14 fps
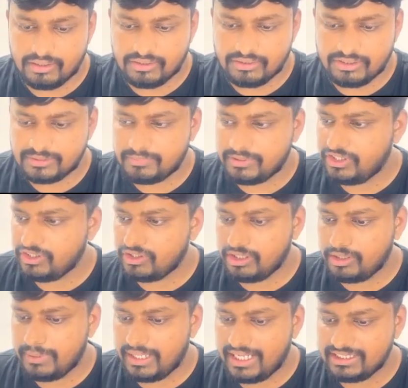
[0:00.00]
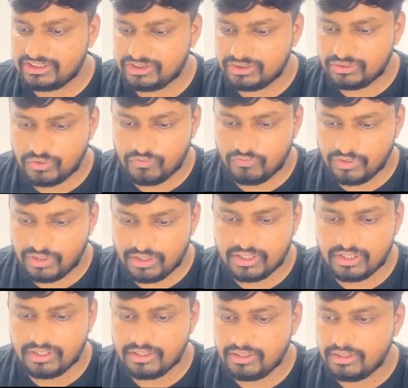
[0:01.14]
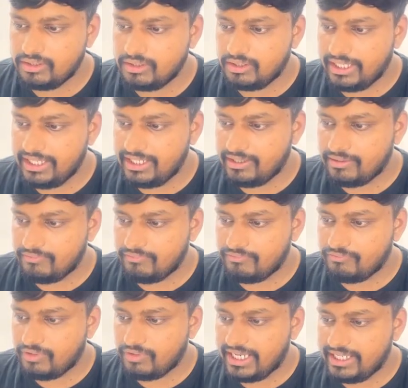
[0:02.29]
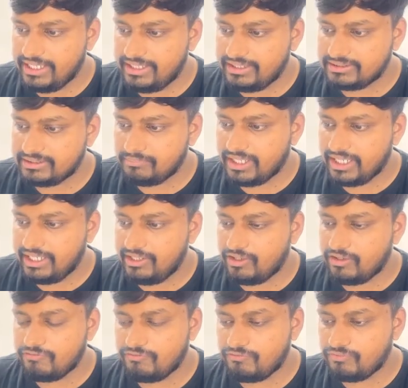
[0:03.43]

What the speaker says: this particular batch to work, right, I need some kind of